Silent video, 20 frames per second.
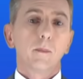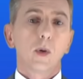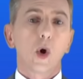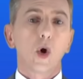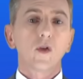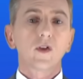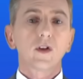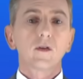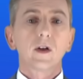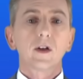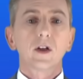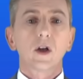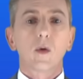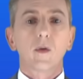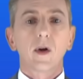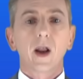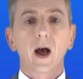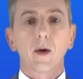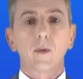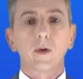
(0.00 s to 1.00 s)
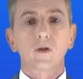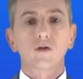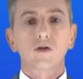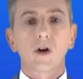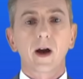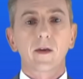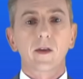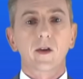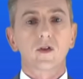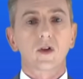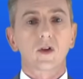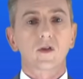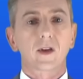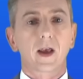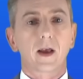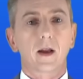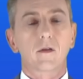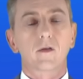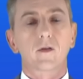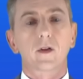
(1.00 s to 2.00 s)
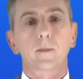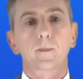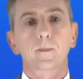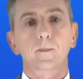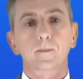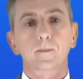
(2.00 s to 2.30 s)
Pause the video now and try this yourself.